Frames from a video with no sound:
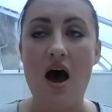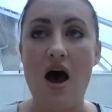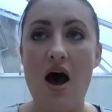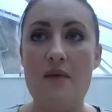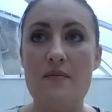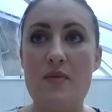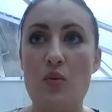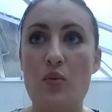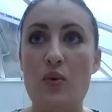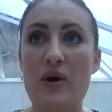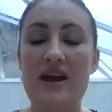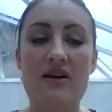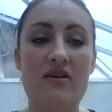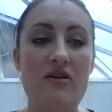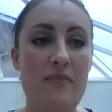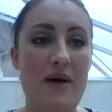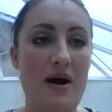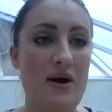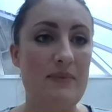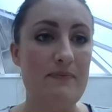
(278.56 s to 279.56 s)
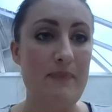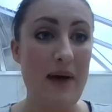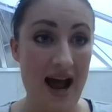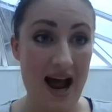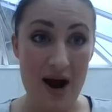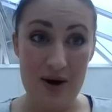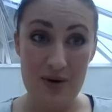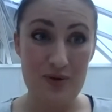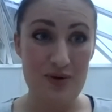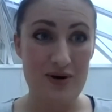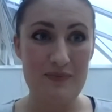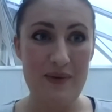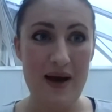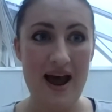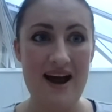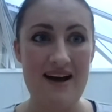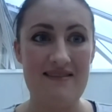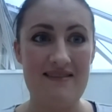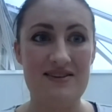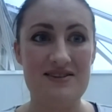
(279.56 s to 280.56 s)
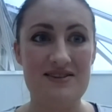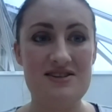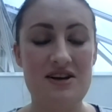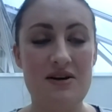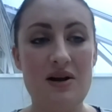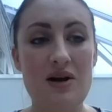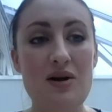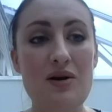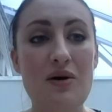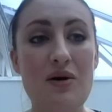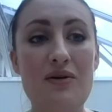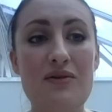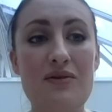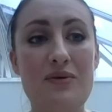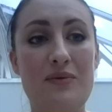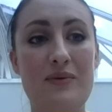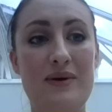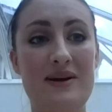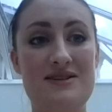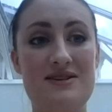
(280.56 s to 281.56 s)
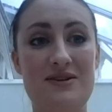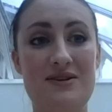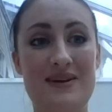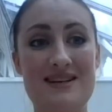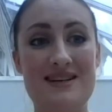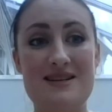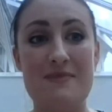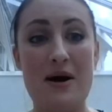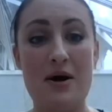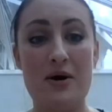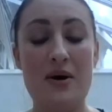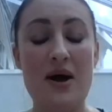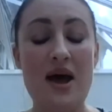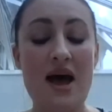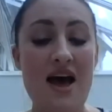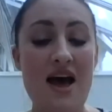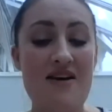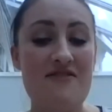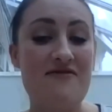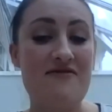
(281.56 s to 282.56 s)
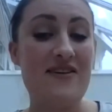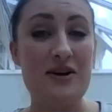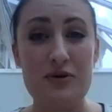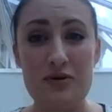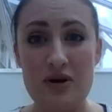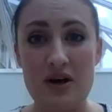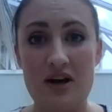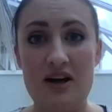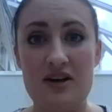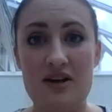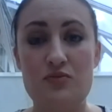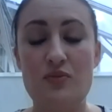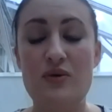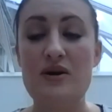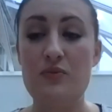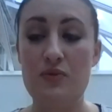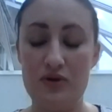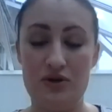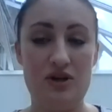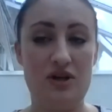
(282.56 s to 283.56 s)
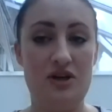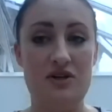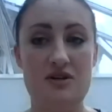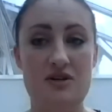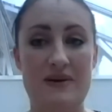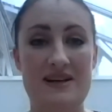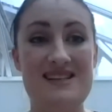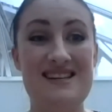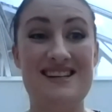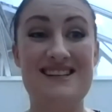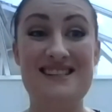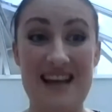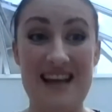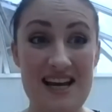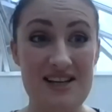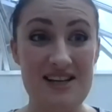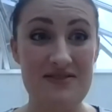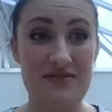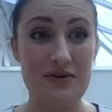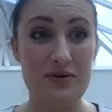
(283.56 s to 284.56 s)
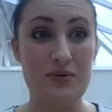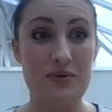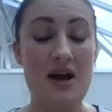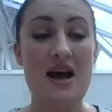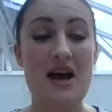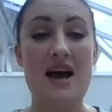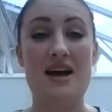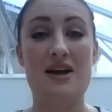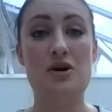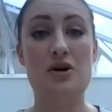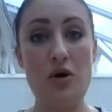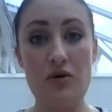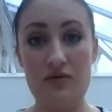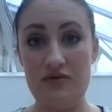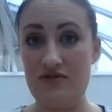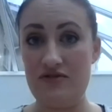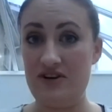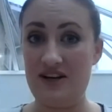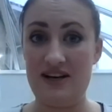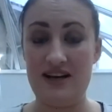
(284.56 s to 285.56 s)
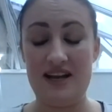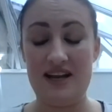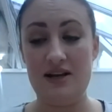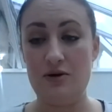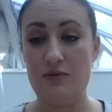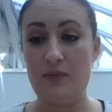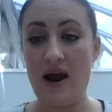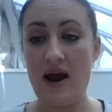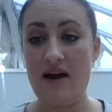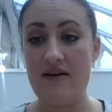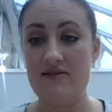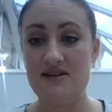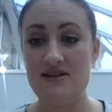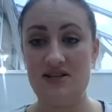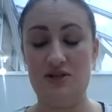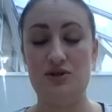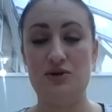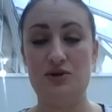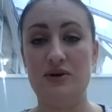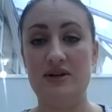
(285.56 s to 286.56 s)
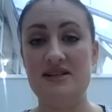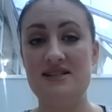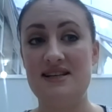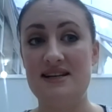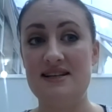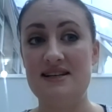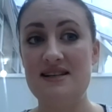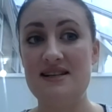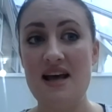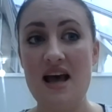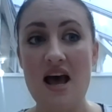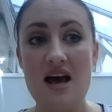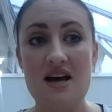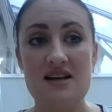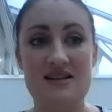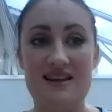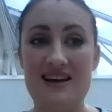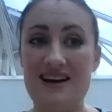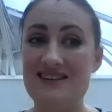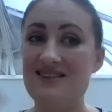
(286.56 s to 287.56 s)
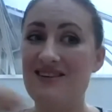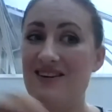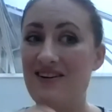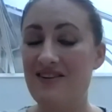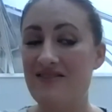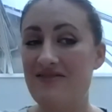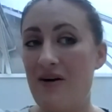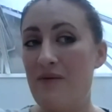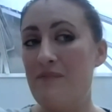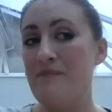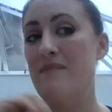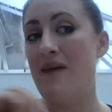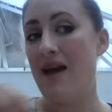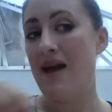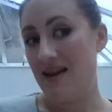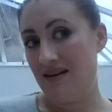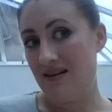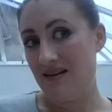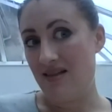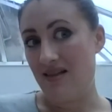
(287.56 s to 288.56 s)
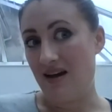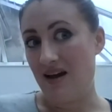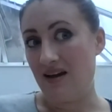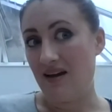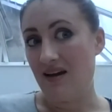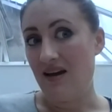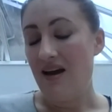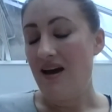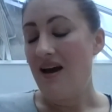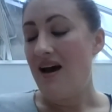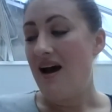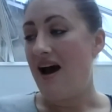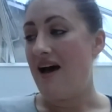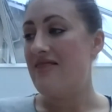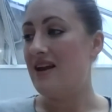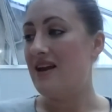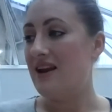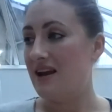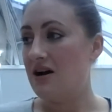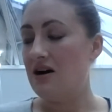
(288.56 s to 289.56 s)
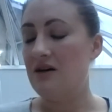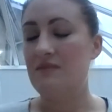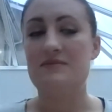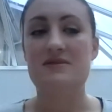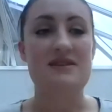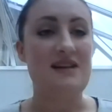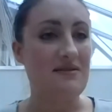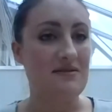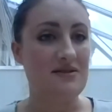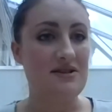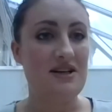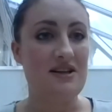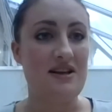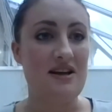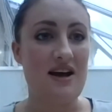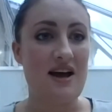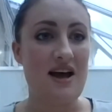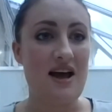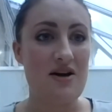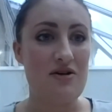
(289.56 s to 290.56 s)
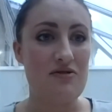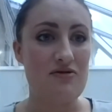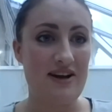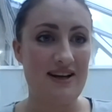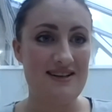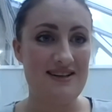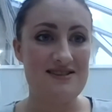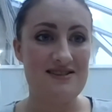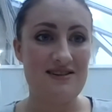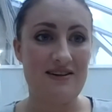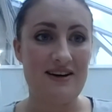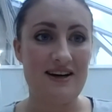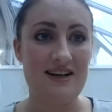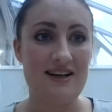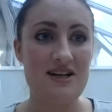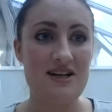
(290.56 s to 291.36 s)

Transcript: we are about empowering parents. So a lot of what we do is about feel good. We want you to be successful and confident in your parenting choices. So that's kind of our main thing. And then it comes down to the green side,